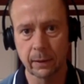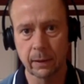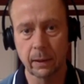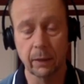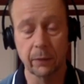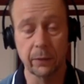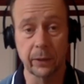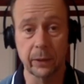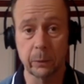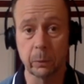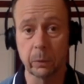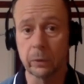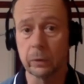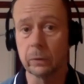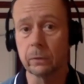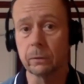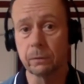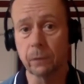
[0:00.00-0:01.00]
I think what
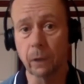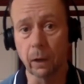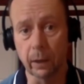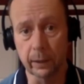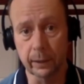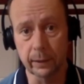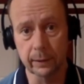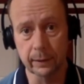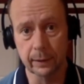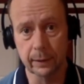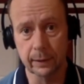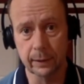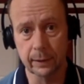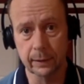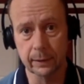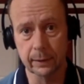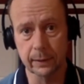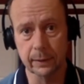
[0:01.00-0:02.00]
you'll find
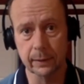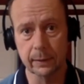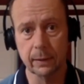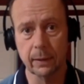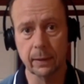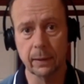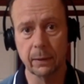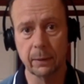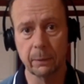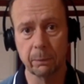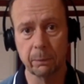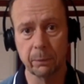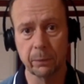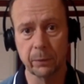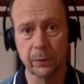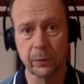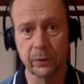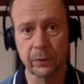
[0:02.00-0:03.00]
is
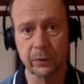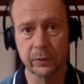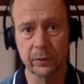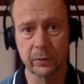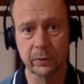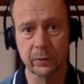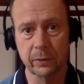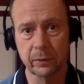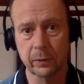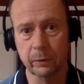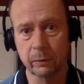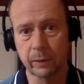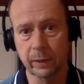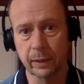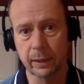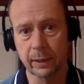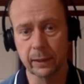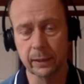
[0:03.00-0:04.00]
that the
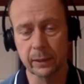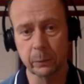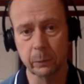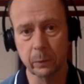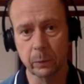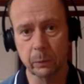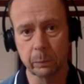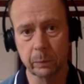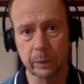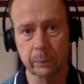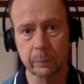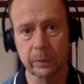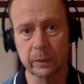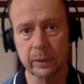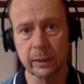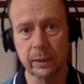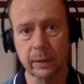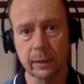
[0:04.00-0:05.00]
regulator won't be
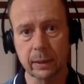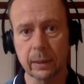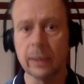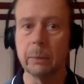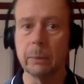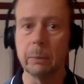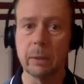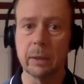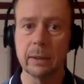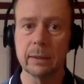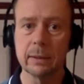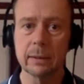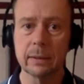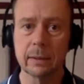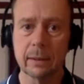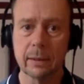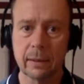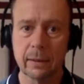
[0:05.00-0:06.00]
particularly
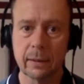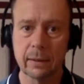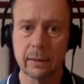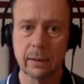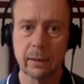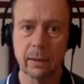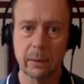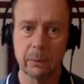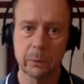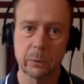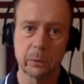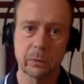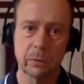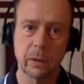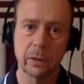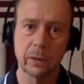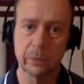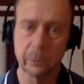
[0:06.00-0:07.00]
pleased. You'll
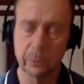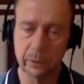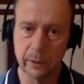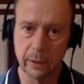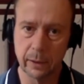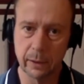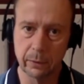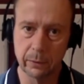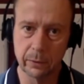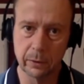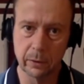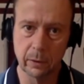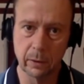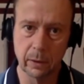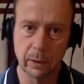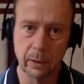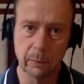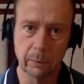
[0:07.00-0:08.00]
find yourselves
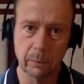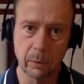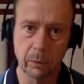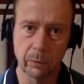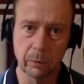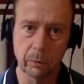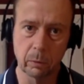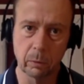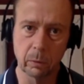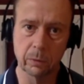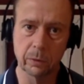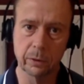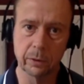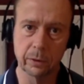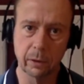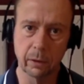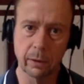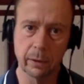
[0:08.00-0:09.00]
on the wrong
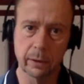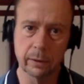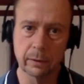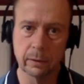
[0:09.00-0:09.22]
side